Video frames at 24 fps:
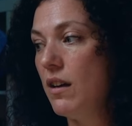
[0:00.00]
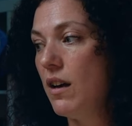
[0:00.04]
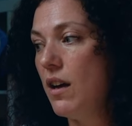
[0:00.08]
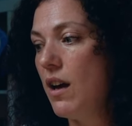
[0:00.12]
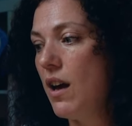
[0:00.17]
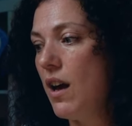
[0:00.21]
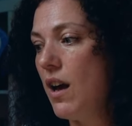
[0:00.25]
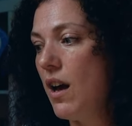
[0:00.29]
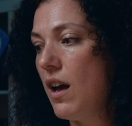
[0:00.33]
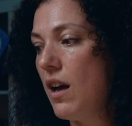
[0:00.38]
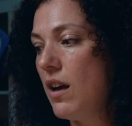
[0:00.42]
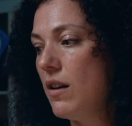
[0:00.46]

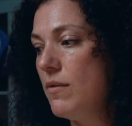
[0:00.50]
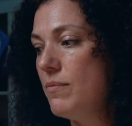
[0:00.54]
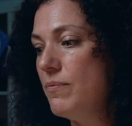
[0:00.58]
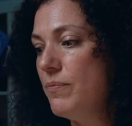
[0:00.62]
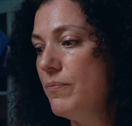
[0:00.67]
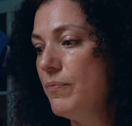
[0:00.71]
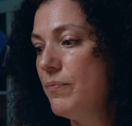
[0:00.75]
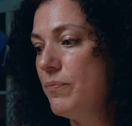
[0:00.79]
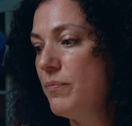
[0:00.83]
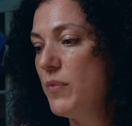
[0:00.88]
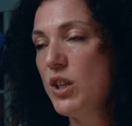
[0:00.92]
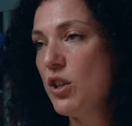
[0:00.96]
Hmm.
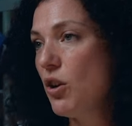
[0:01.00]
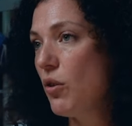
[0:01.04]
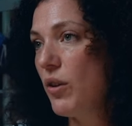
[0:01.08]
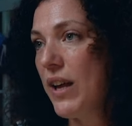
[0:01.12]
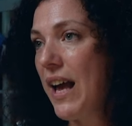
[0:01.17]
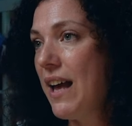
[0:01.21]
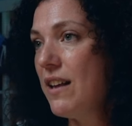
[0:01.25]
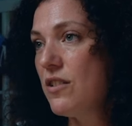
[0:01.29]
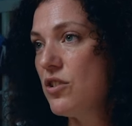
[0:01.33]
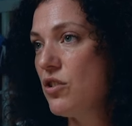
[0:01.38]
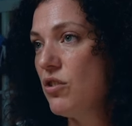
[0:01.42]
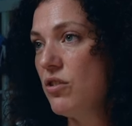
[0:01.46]
Um, but you don't
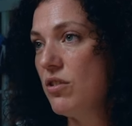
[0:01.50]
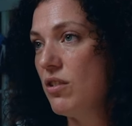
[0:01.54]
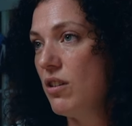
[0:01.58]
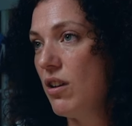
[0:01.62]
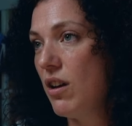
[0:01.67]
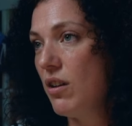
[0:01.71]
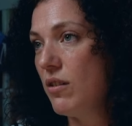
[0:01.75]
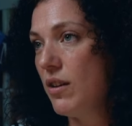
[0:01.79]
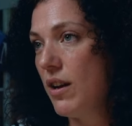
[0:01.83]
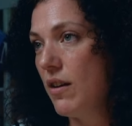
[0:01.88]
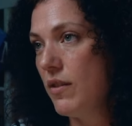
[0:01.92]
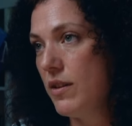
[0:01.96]
get a student
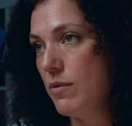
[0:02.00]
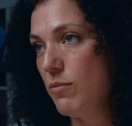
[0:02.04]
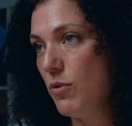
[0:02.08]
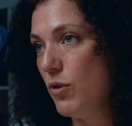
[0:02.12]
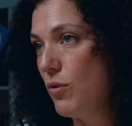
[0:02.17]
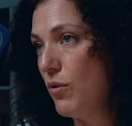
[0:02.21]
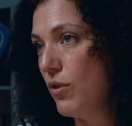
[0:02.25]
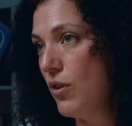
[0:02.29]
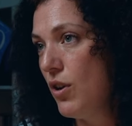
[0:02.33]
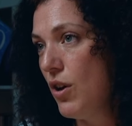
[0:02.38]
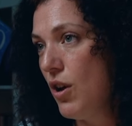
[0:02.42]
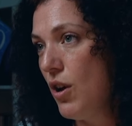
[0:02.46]
loan now
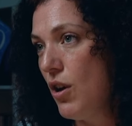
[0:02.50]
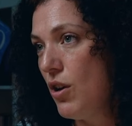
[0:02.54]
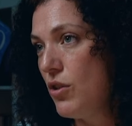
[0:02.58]
anymore.